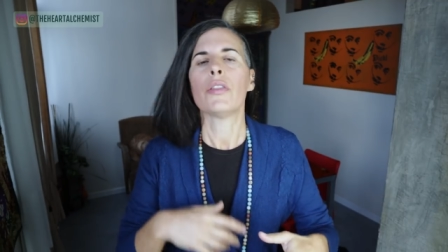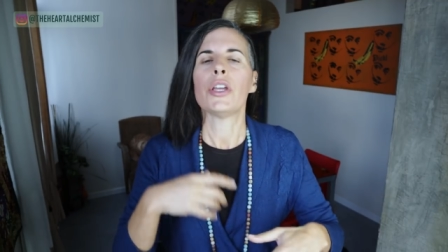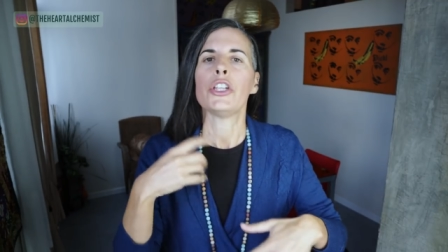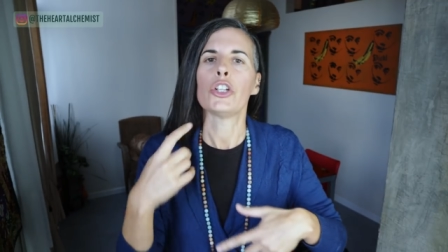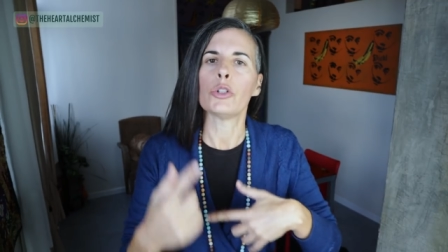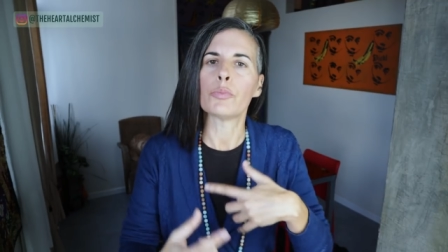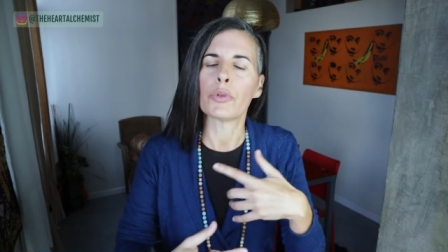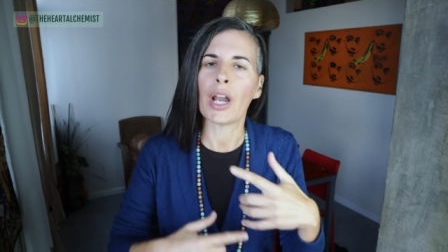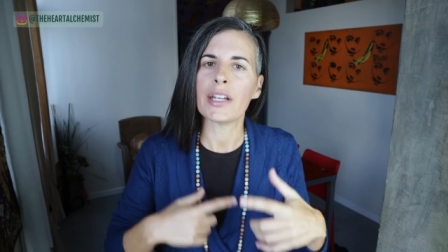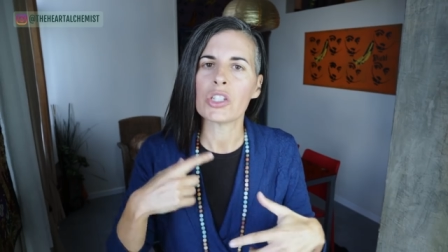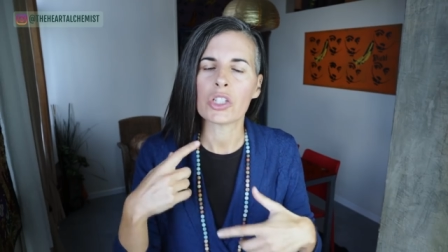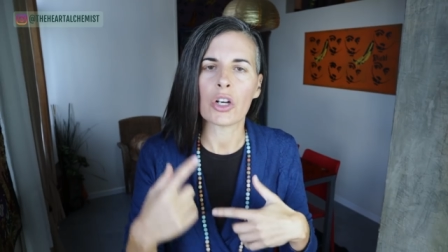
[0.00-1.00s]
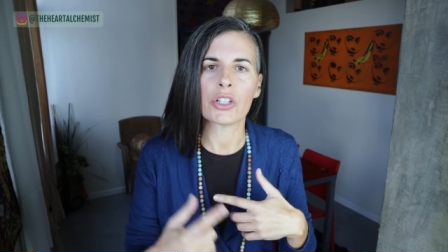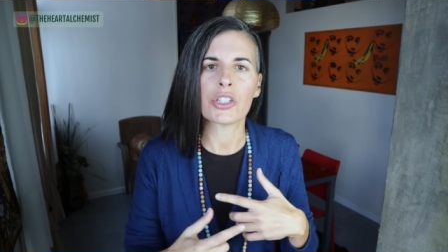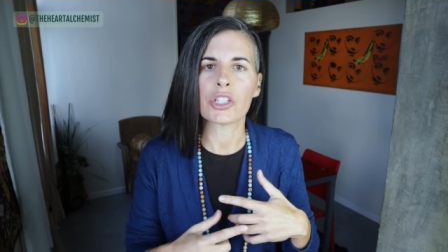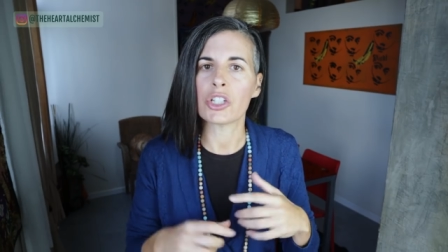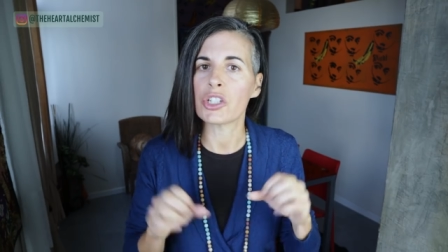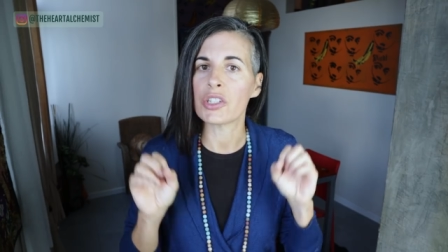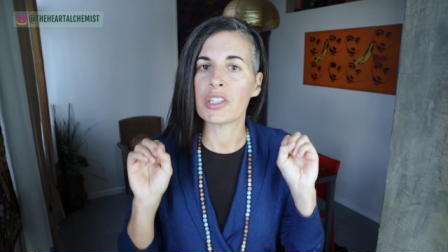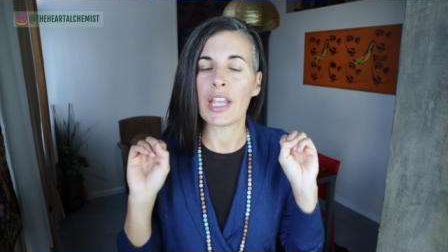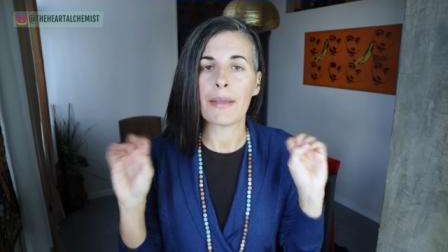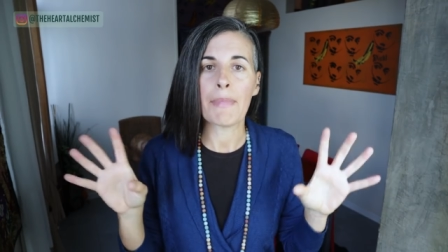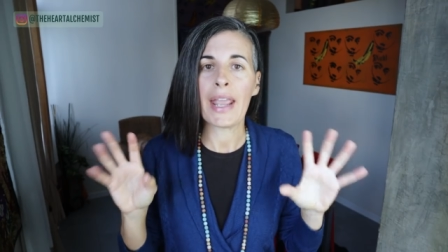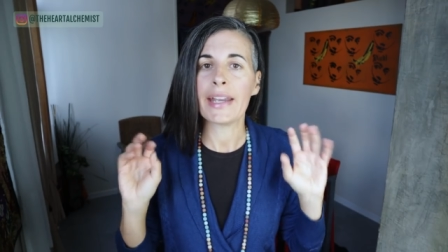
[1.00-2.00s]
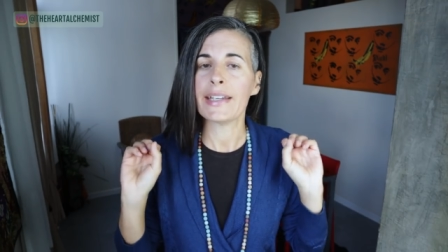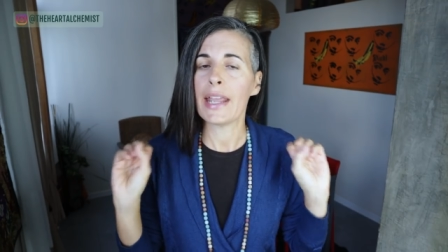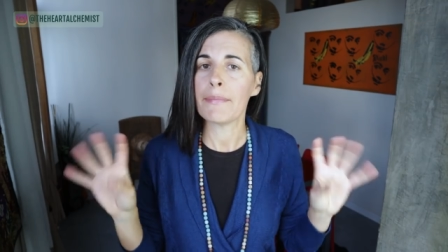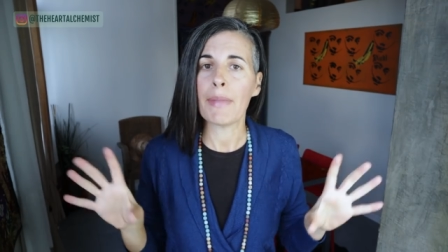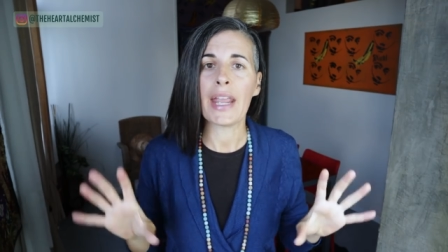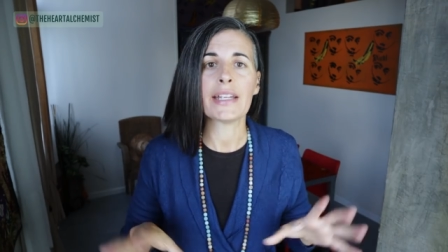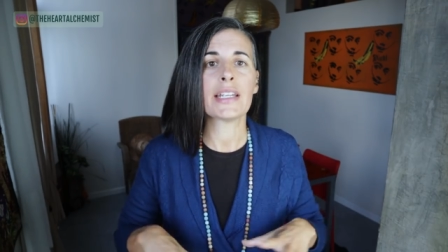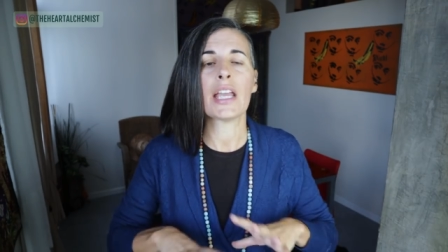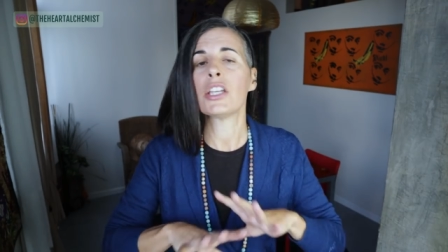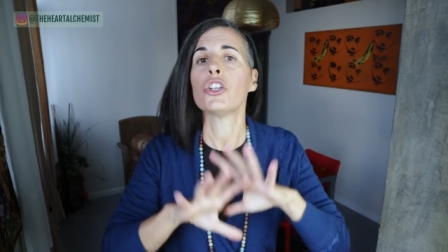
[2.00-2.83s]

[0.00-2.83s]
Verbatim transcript: that your brain starts to just say, "Mayday, Mayday,